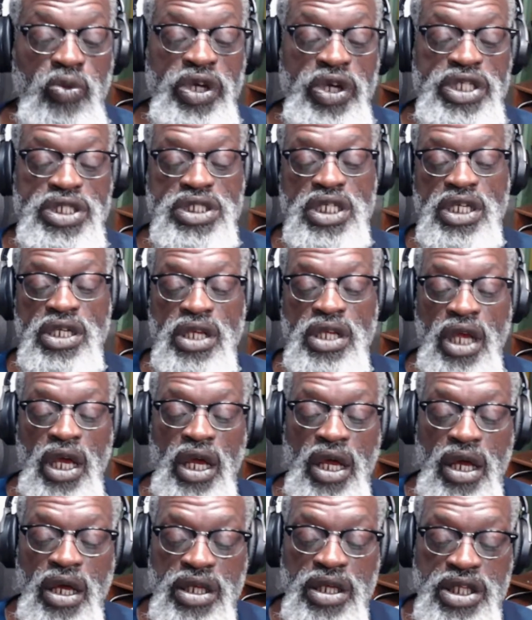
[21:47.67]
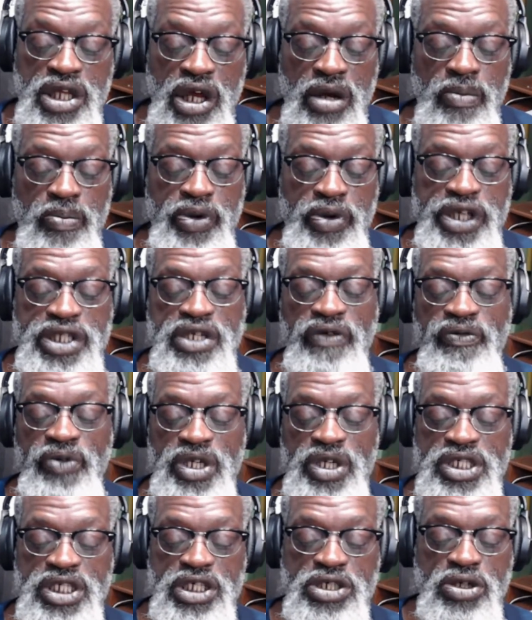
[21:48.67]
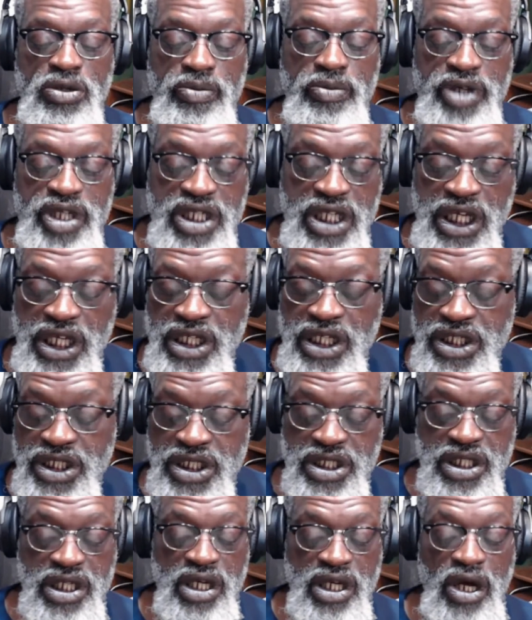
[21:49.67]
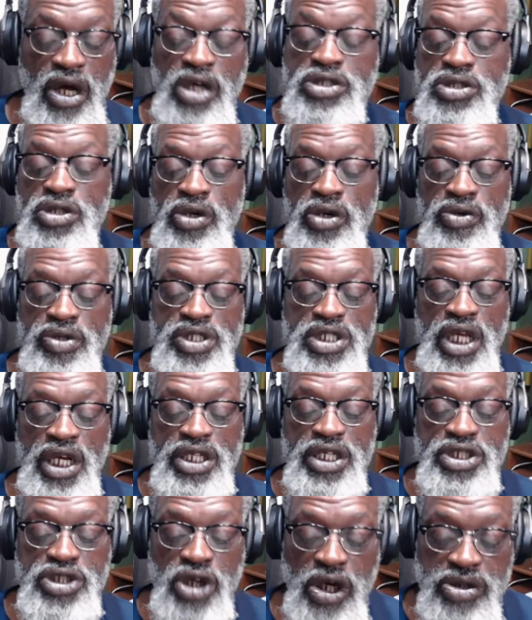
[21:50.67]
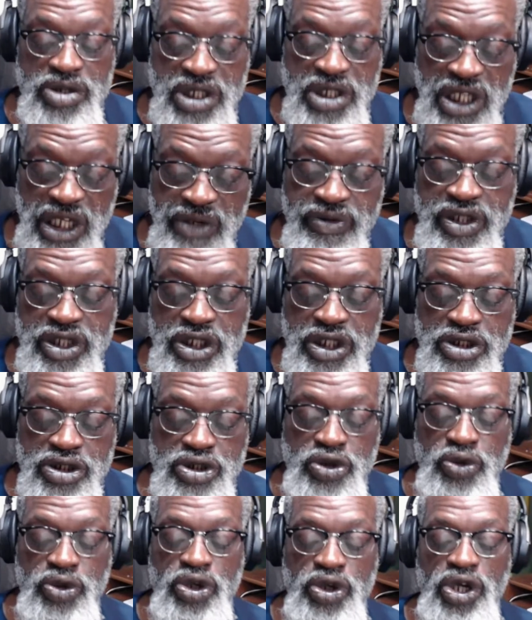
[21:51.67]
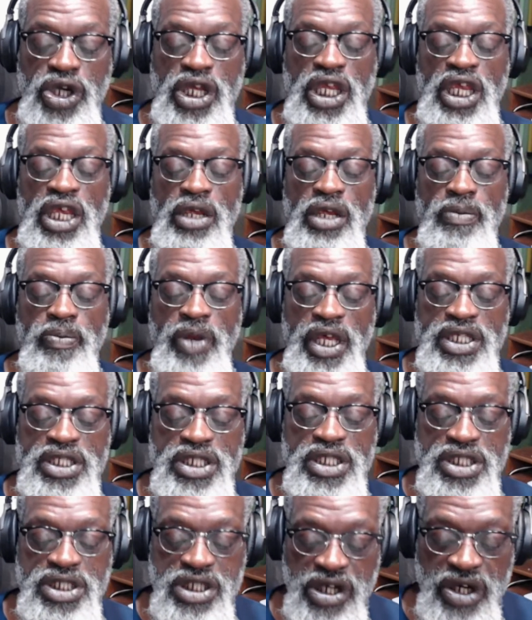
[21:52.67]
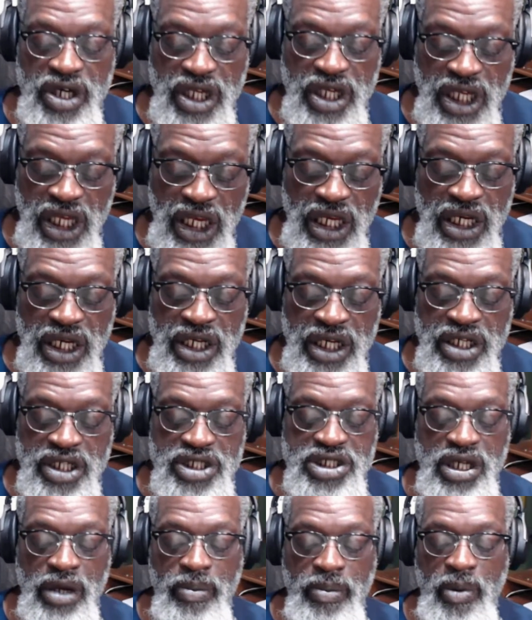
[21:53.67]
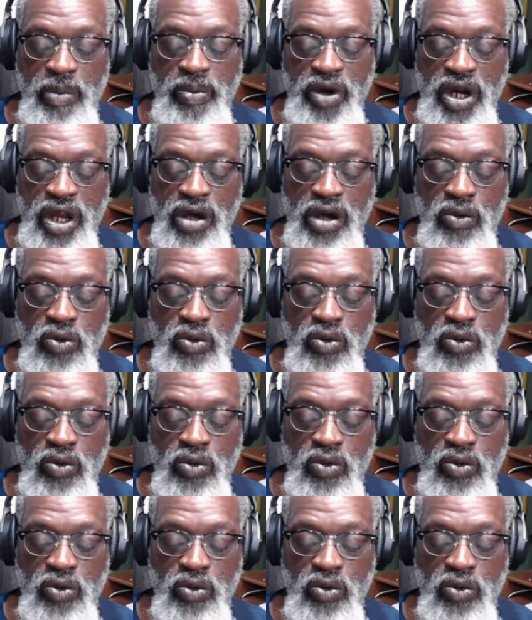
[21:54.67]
Winston, Darren Bridget, Francisco Matisse, also known as Sonny, Charles Stevenson Jr., King Pleasant, Sarah Keith, Nina Shepard, Brett L.